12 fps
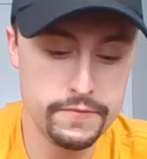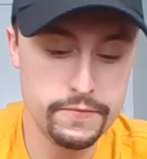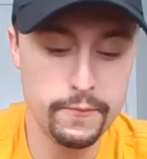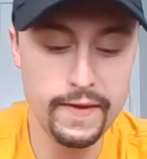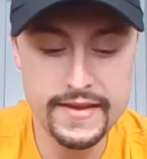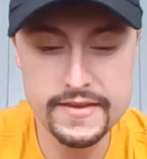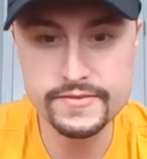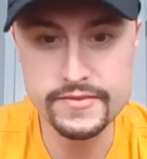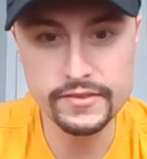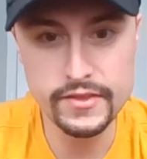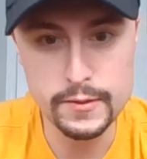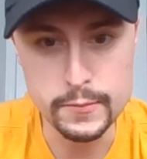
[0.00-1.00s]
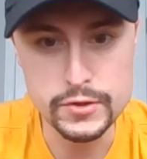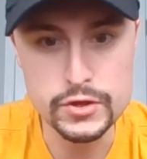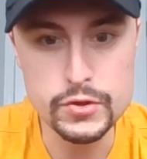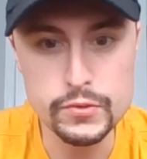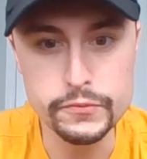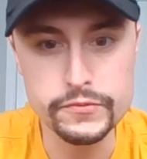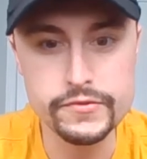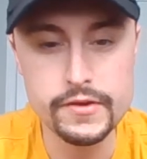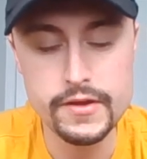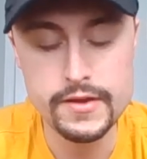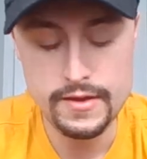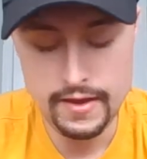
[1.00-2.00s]
phrase that they would use
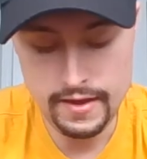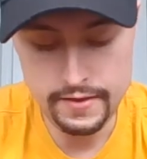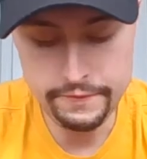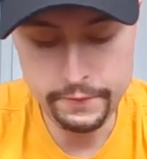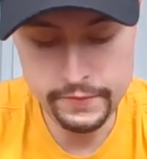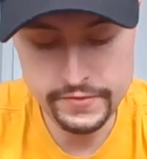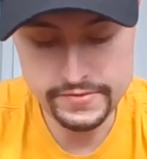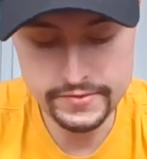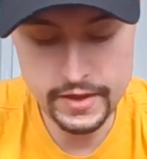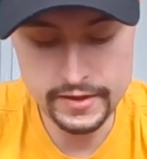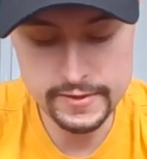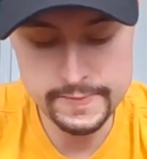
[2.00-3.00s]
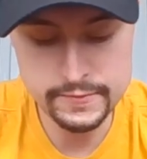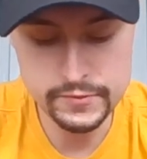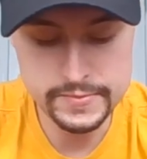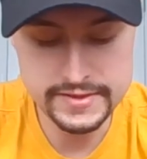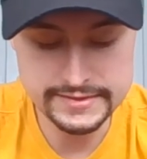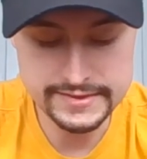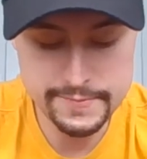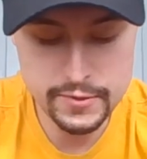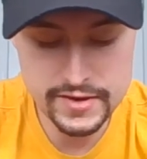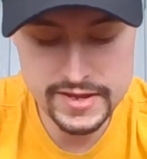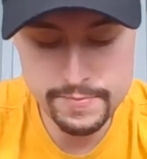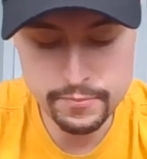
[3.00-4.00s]
for this document would be
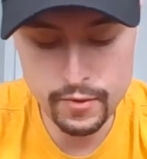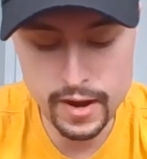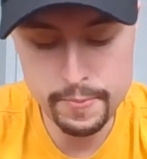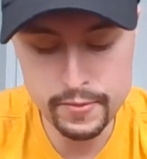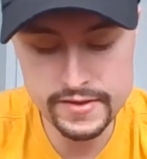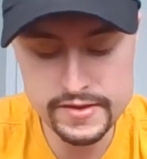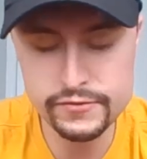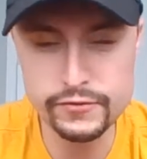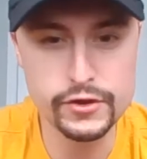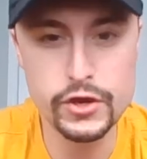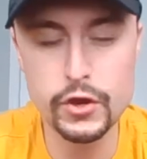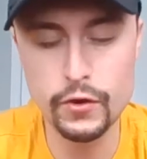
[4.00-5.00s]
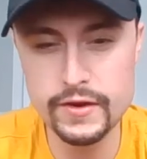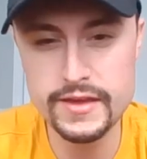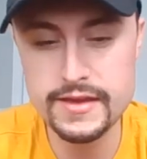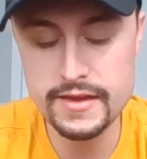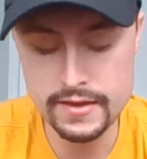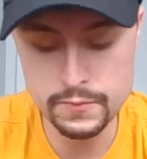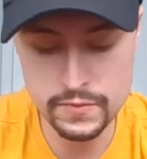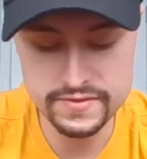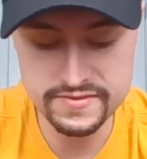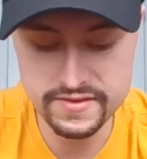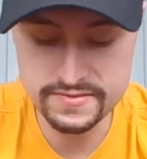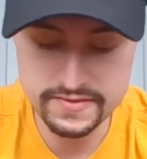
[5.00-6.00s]
liberty, property, security, and
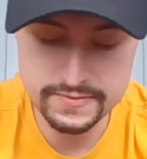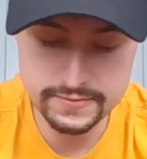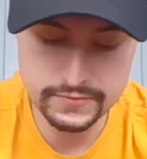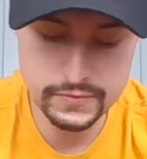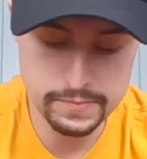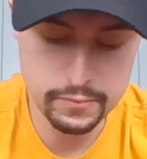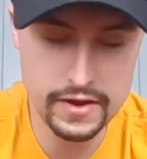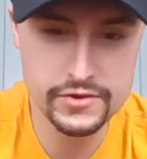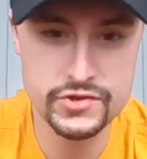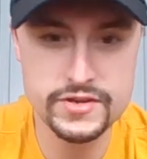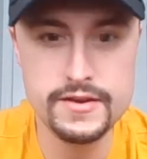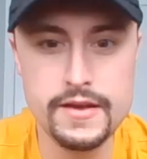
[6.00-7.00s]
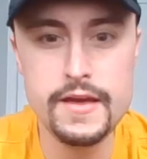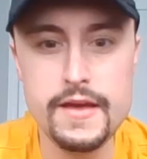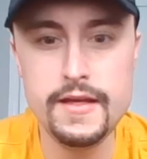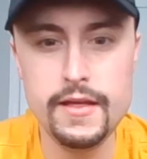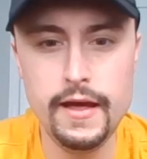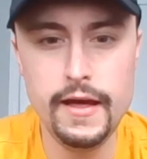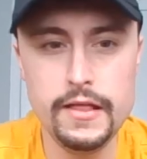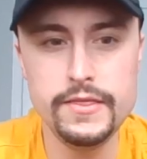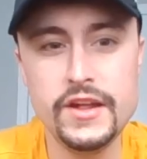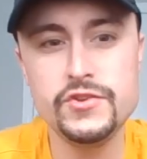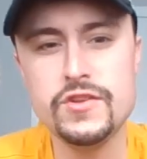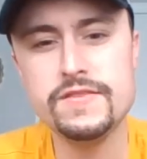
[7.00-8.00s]
resistance to oppression.
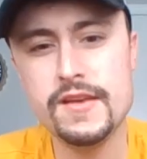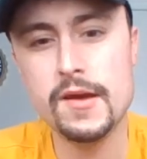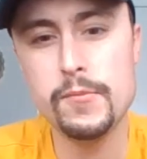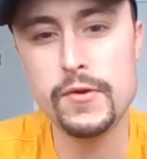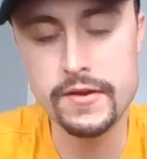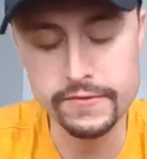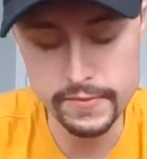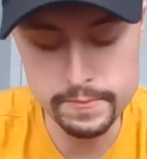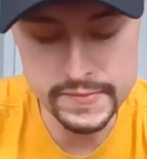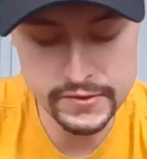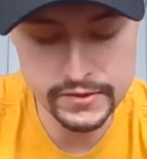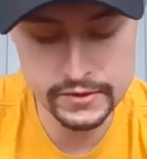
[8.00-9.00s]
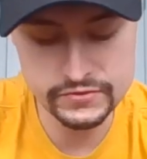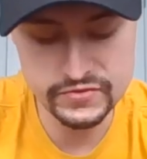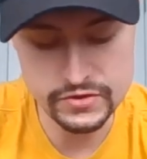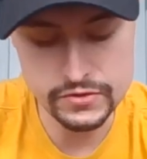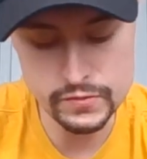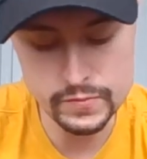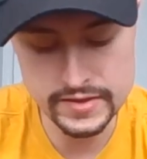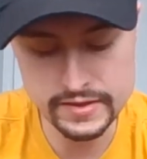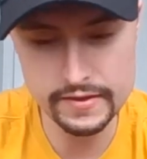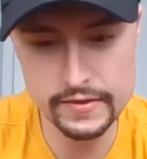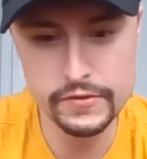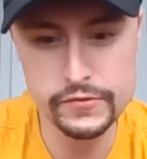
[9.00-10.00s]
That should sound pretty familiar to you
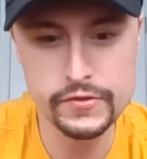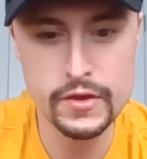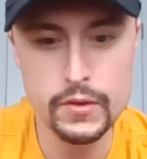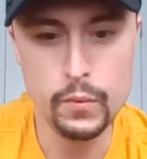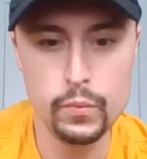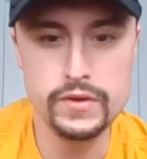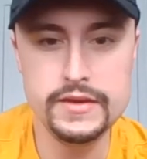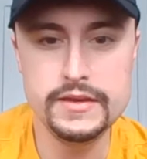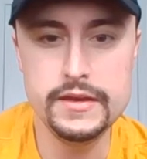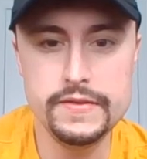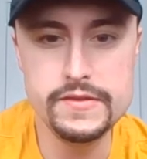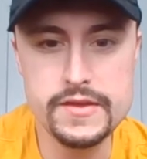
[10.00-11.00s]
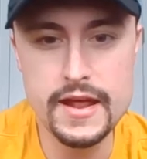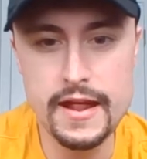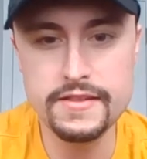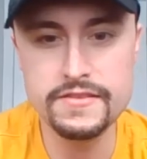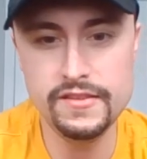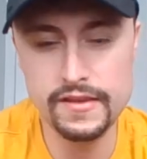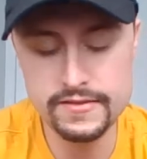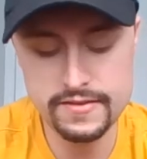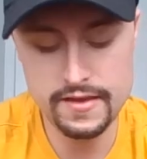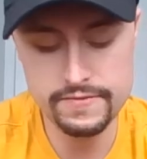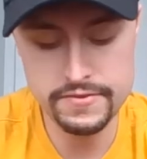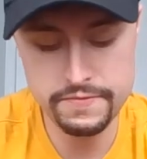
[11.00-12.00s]
because we in the United States
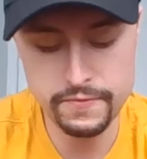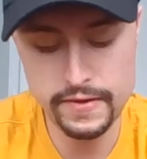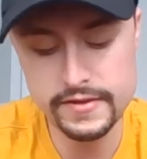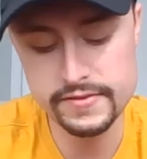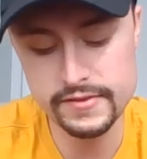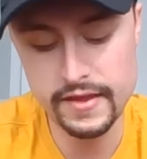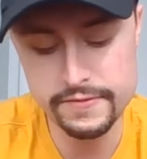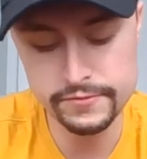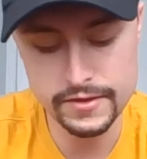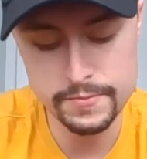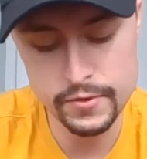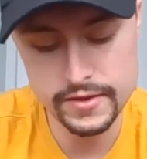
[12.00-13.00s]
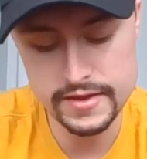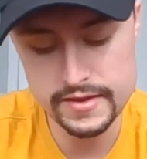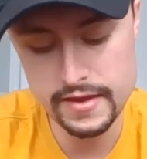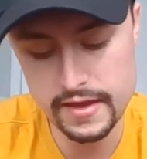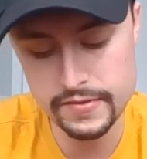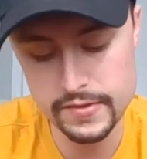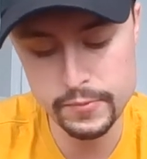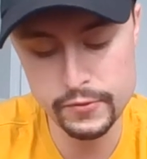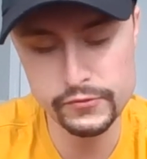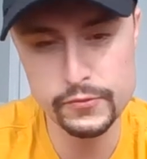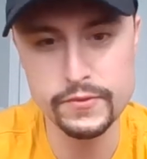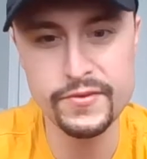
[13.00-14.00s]
have the phrase life, liberty, and the
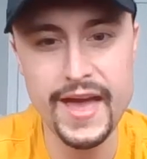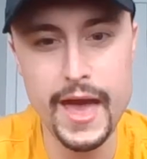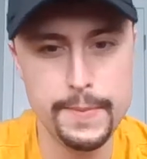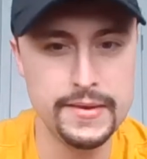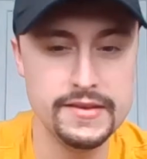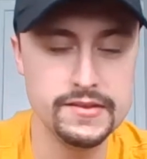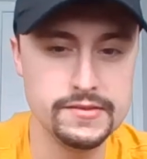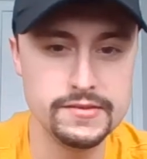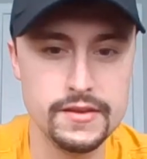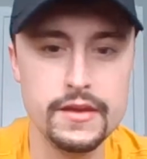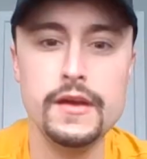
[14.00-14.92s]
pursuit of happiness.